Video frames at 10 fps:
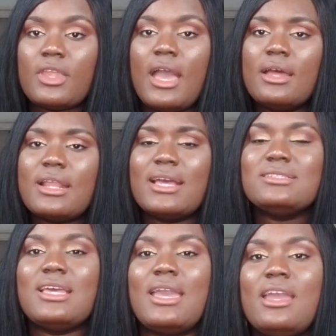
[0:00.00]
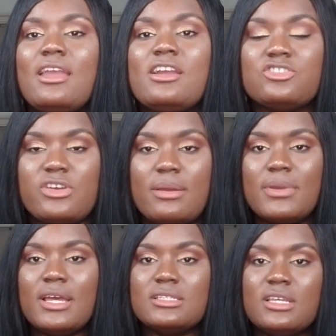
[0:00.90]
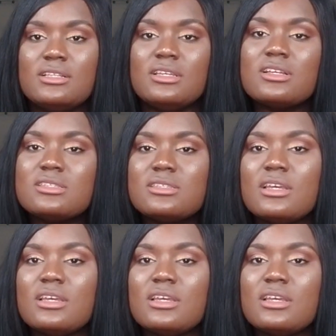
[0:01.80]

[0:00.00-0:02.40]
And I say air drying because it does,